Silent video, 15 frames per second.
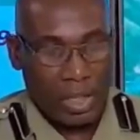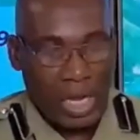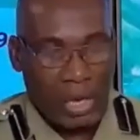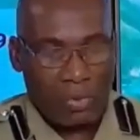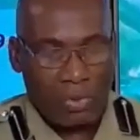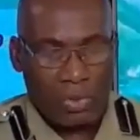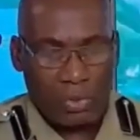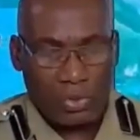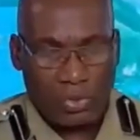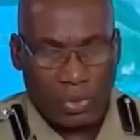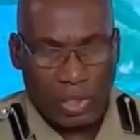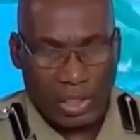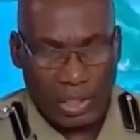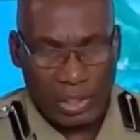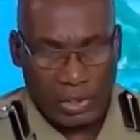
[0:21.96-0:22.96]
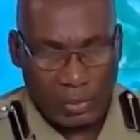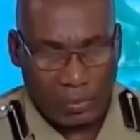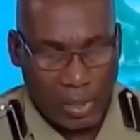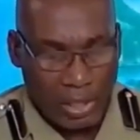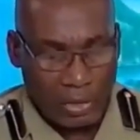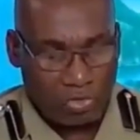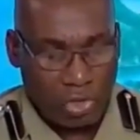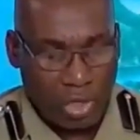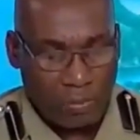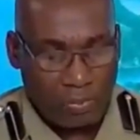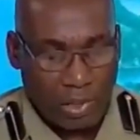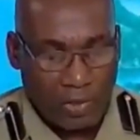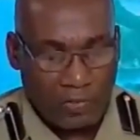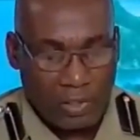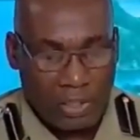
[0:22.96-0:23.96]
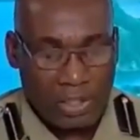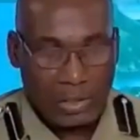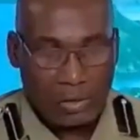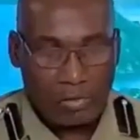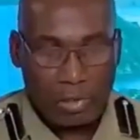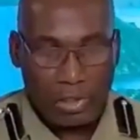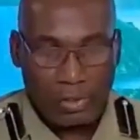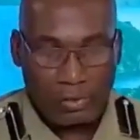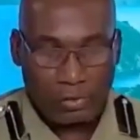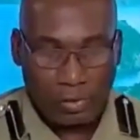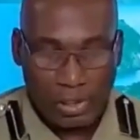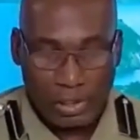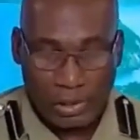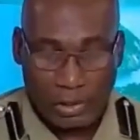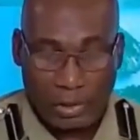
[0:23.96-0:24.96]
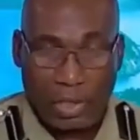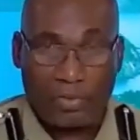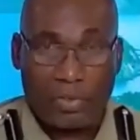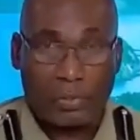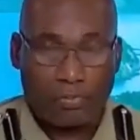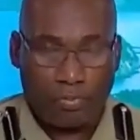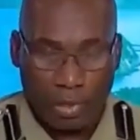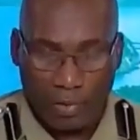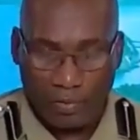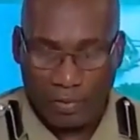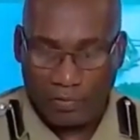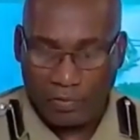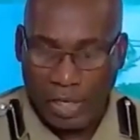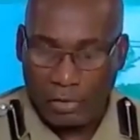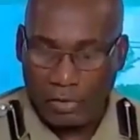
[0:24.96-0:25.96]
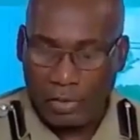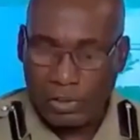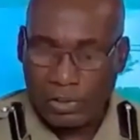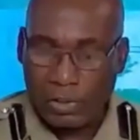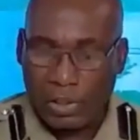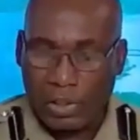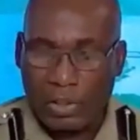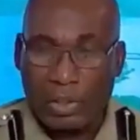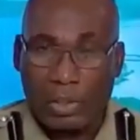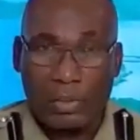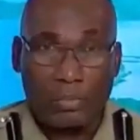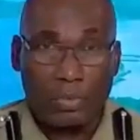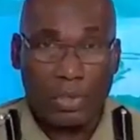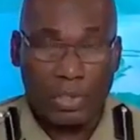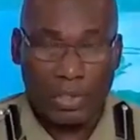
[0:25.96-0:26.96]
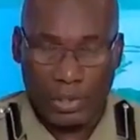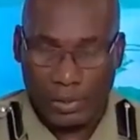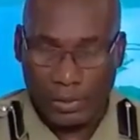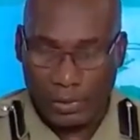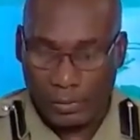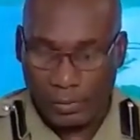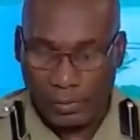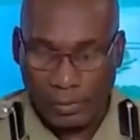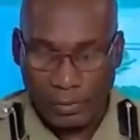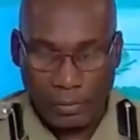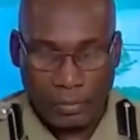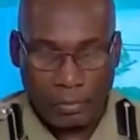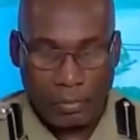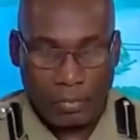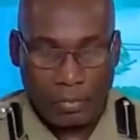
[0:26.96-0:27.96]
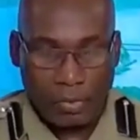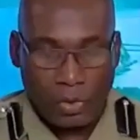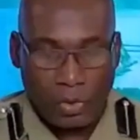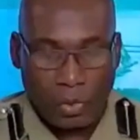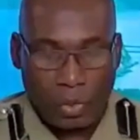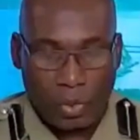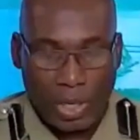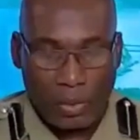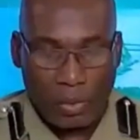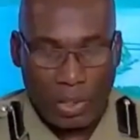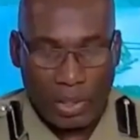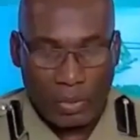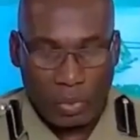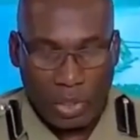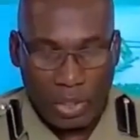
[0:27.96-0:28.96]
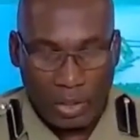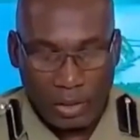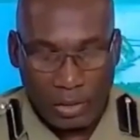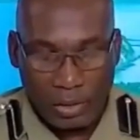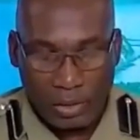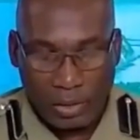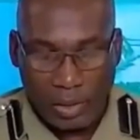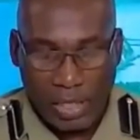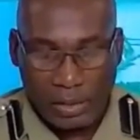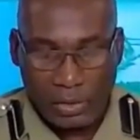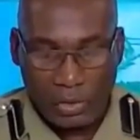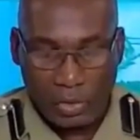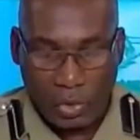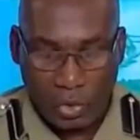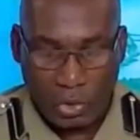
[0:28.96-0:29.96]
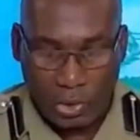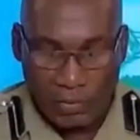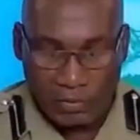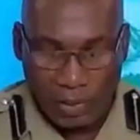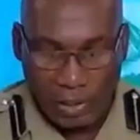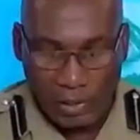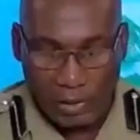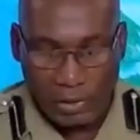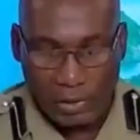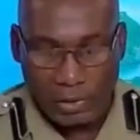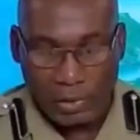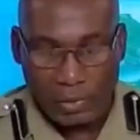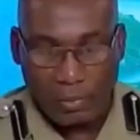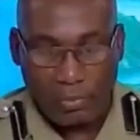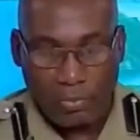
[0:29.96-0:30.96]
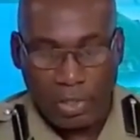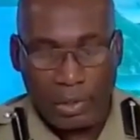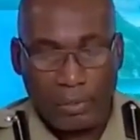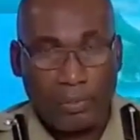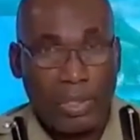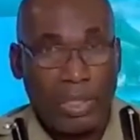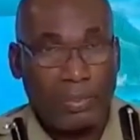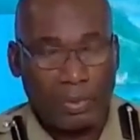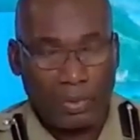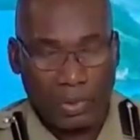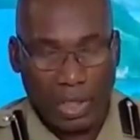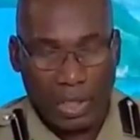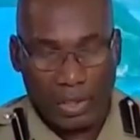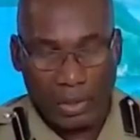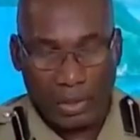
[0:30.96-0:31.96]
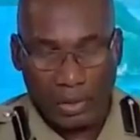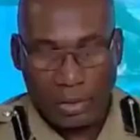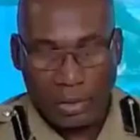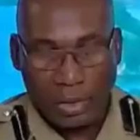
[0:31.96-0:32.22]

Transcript: I will do so against the backdrop of the increased risk of spread of the virus in our communities. We are well aware that social events bring people together